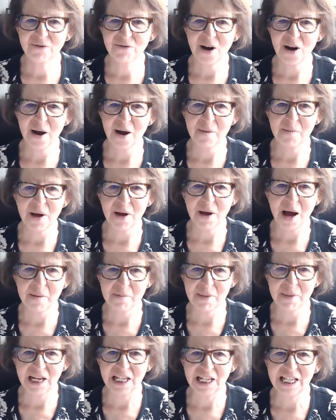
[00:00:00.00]
from a
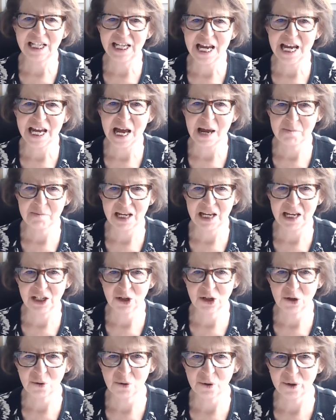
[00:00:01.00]
mentee and
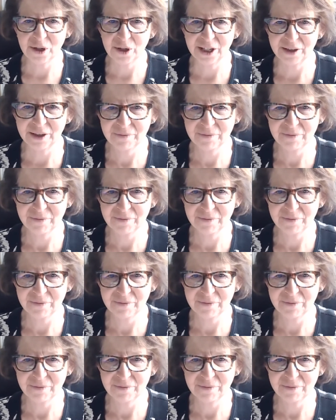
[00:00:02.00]
mentor?